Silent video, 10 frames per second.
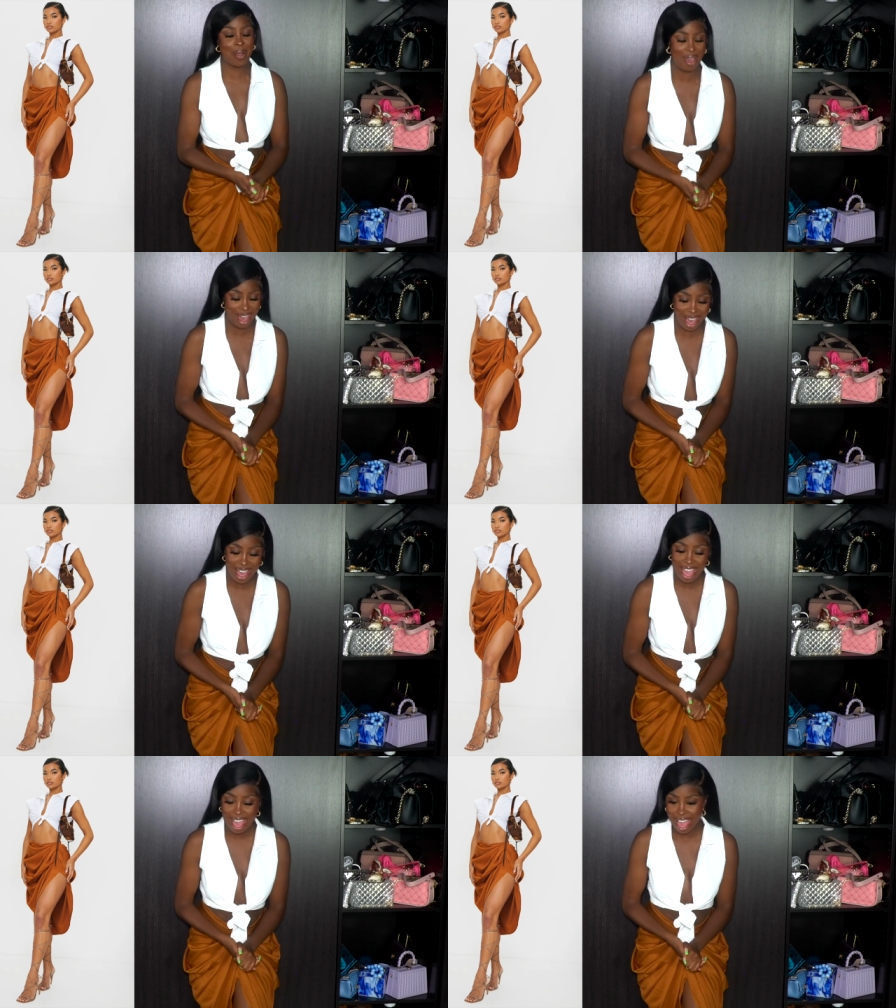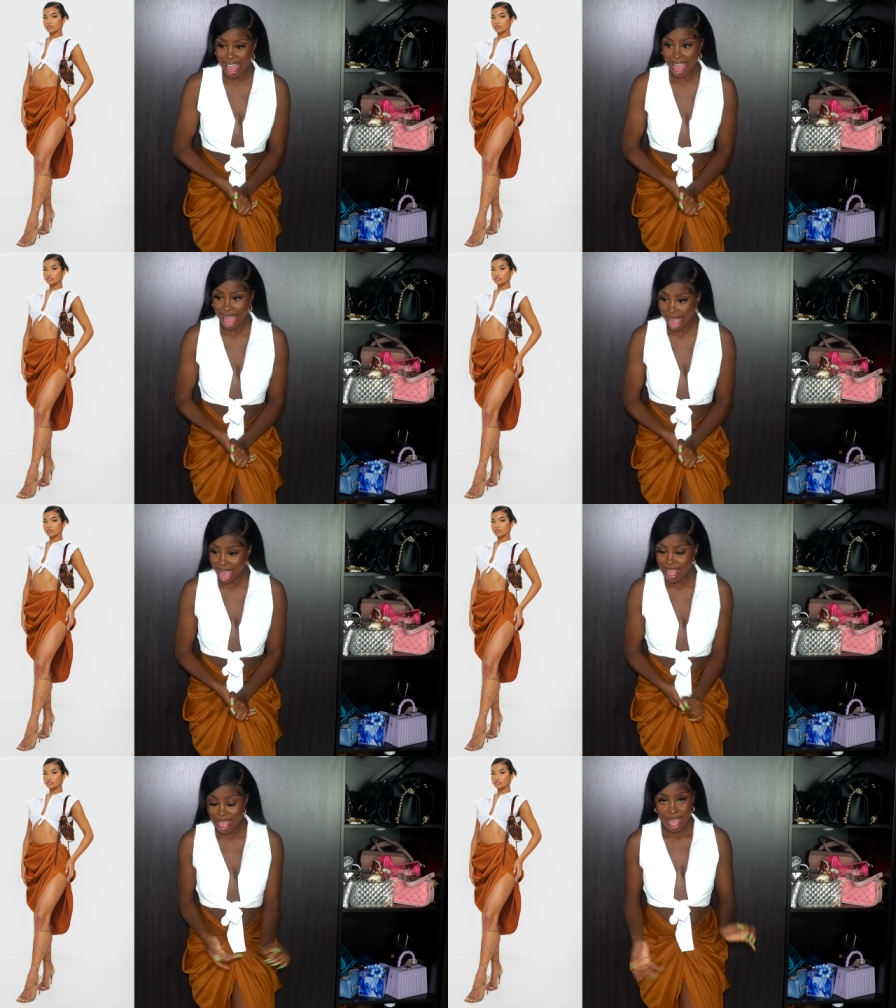
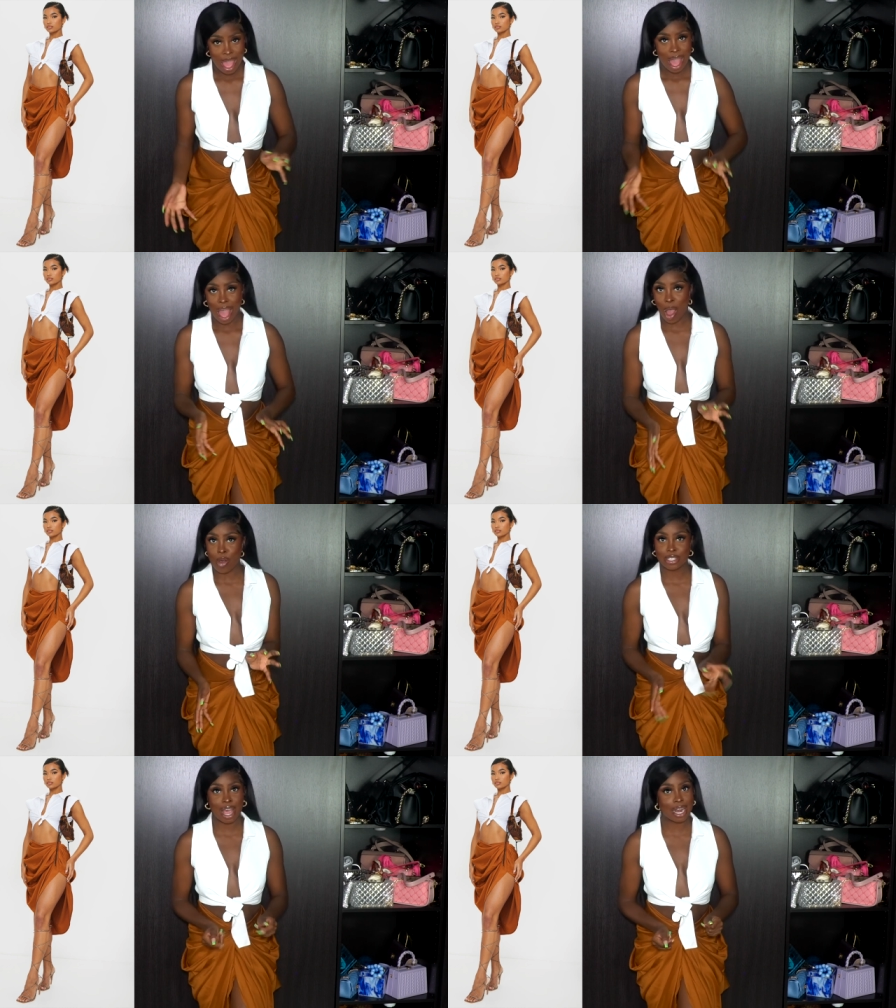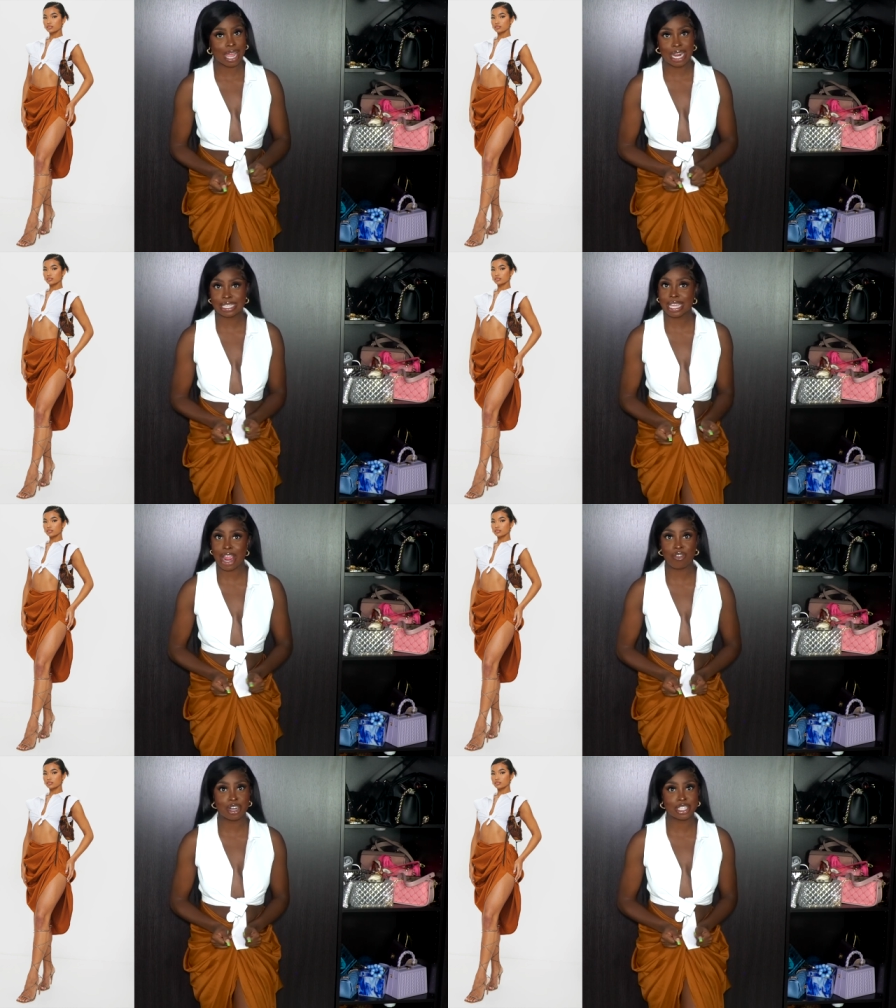I was kind of getting
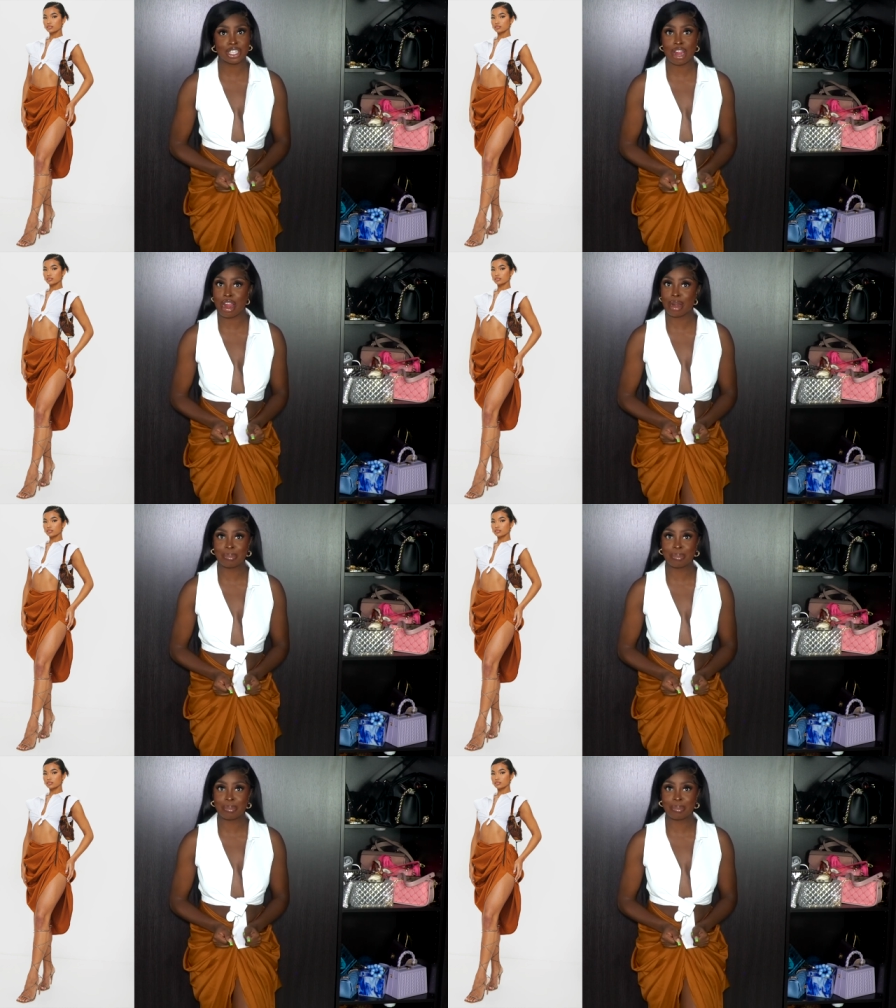scared for the skirt.